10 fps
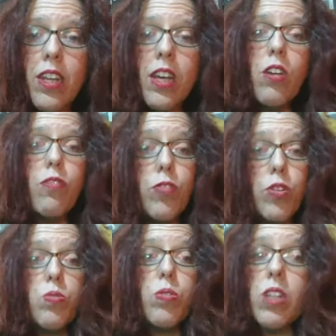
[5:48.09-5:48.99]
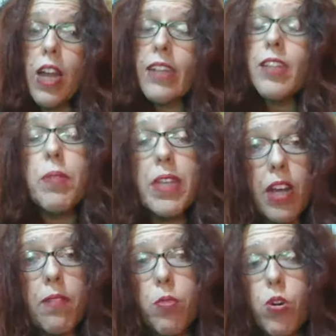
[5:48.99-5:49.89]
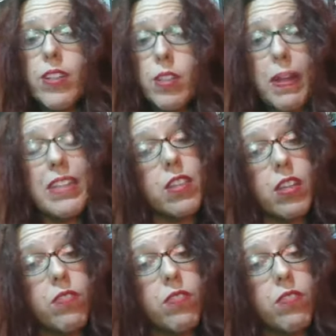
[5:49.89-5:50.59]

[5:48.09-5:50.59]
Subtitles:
food will likely become more expensive.